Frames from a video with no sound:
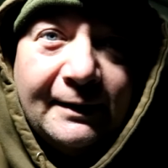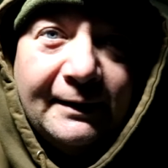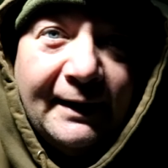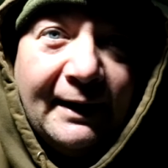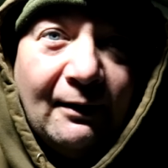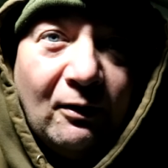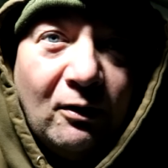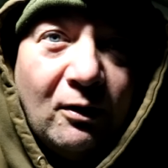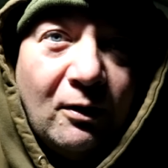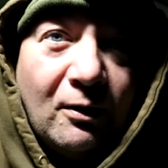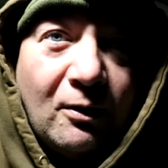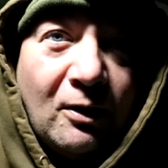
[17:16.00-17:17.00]
Now
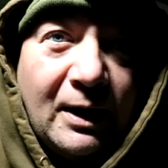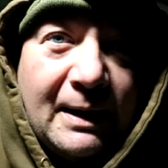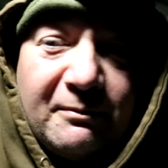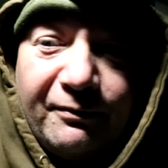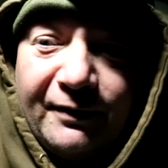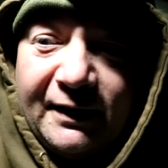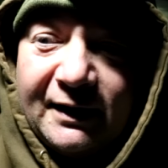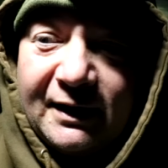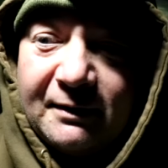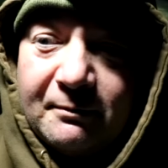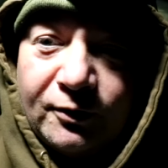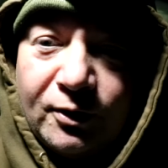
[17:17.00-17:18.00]
I am
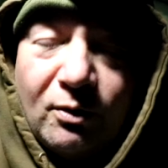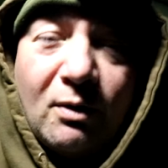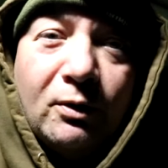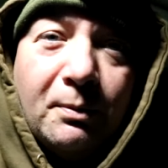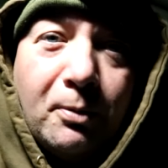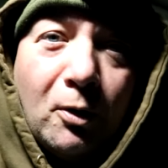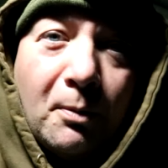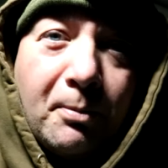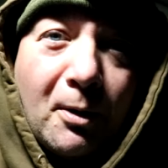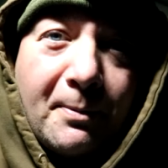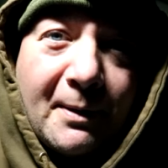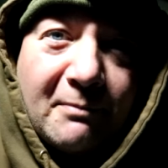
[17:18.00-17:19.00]
thinking, do I want to put a
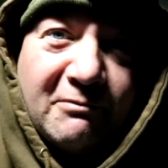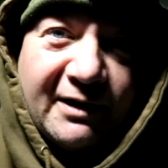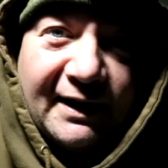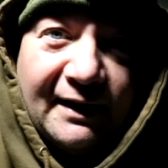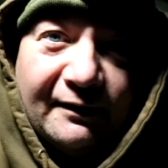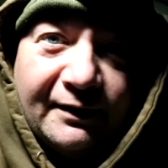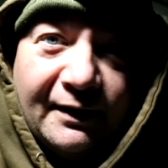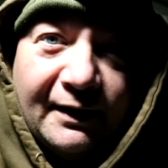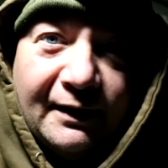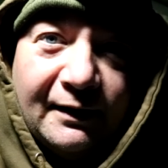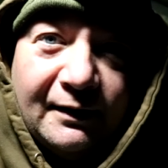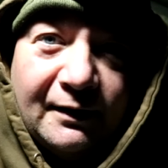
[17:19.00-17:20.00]
pop-up rig out
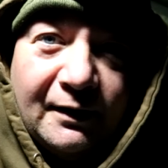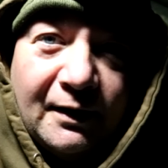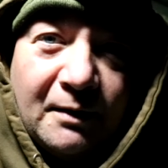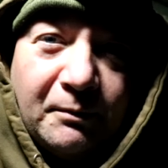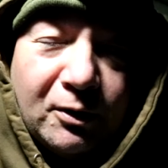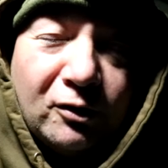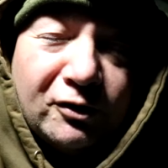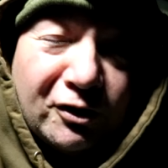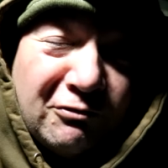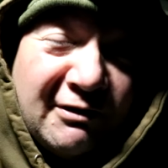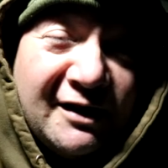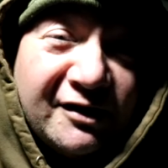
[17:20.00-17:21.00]
there, because
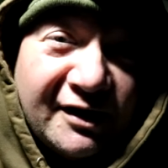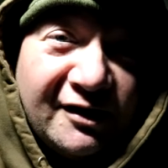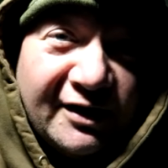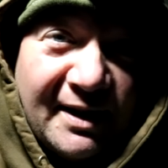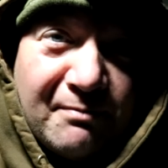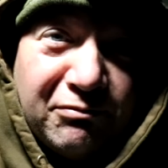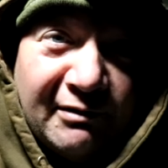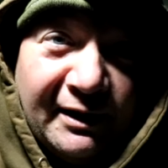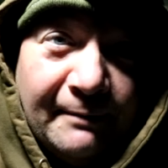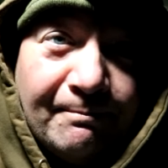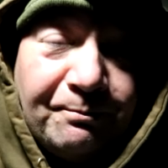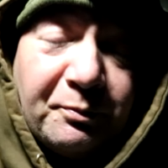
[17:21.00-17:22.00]
there is this
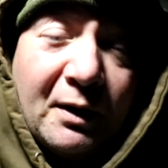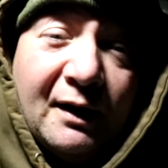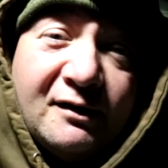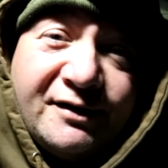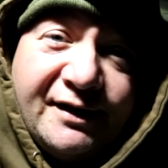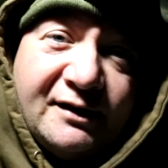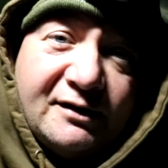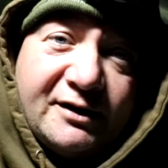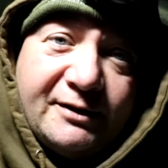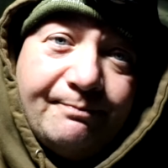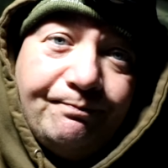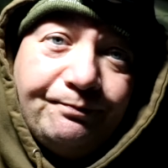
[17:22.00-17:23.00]
debris.
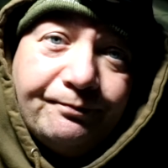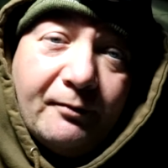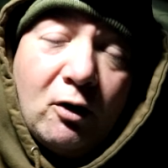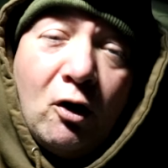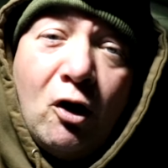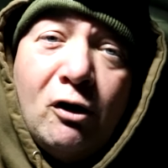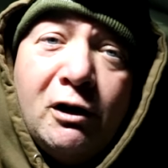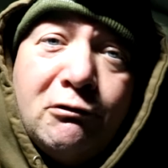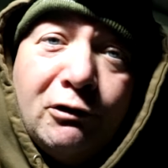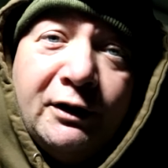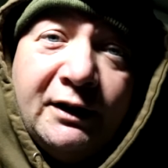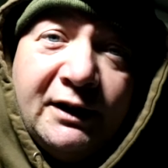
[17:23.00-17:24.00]
Since earlier
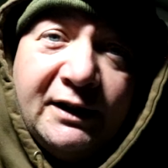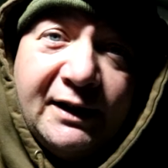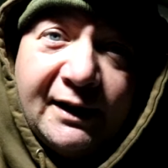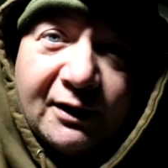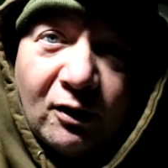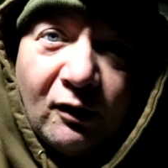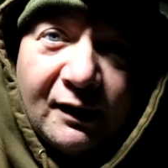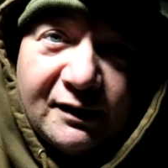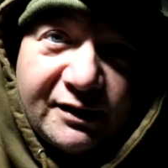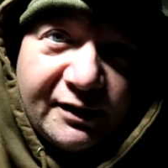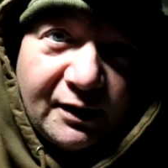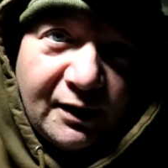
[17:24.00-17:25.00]
on in the year,
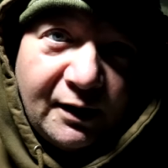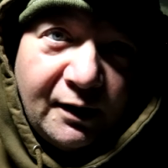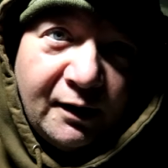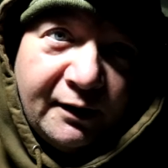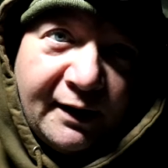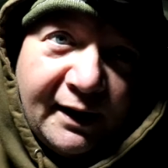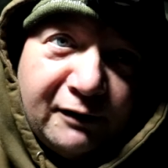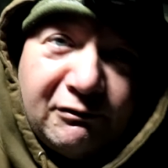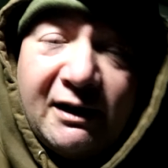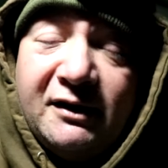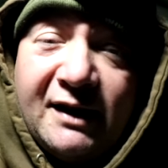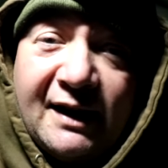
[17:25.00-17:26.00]
guys, they
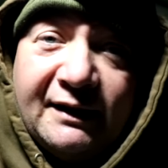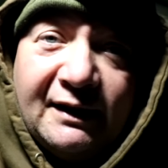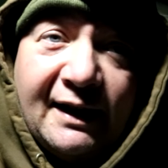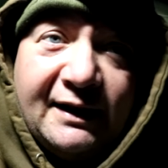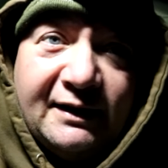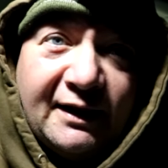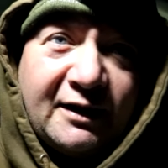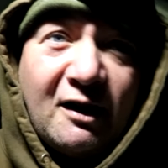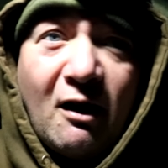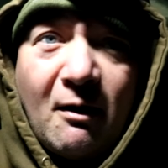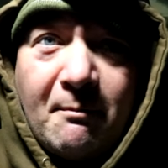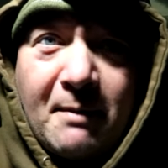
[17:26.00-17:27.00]
drained down the lake, they
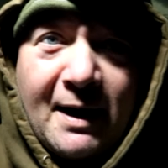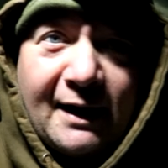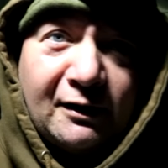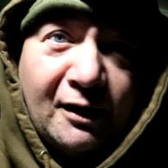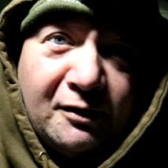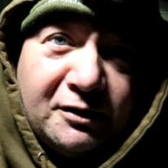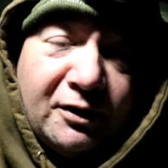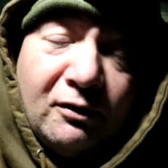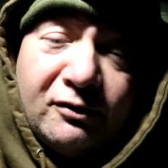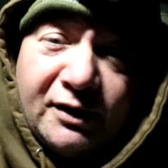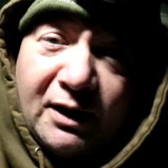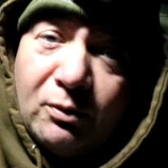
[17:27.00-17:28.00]
cut back loads, and
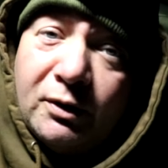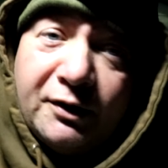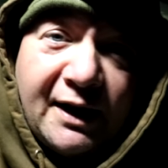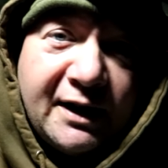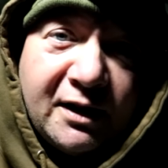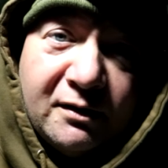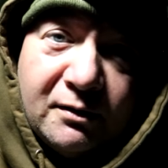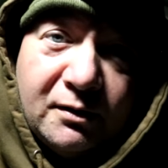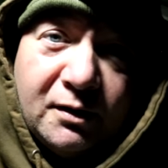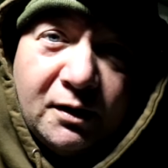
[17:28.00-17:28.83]
obviously they would have taken